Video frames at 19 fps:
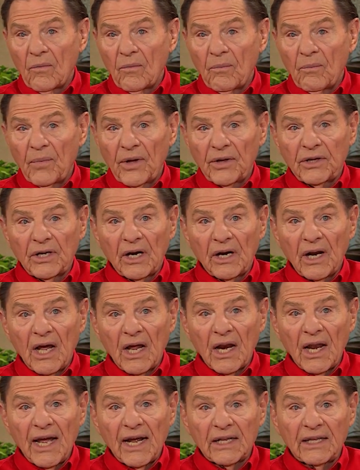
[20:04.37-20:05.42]
But they're
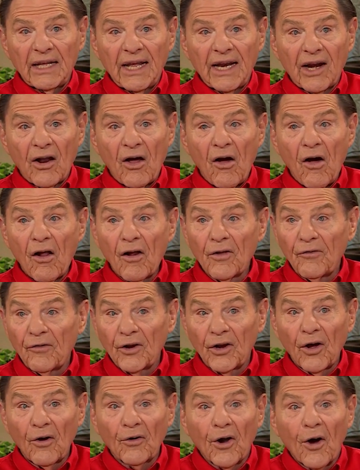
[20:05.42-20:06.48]
not like that at all if you
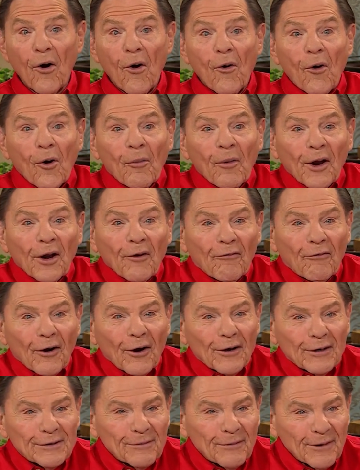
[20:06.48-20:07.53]
don't owe them in the
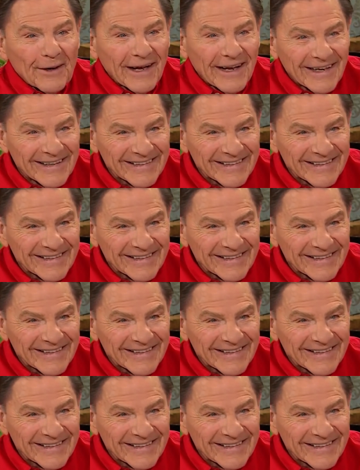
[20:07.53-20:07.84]
first place.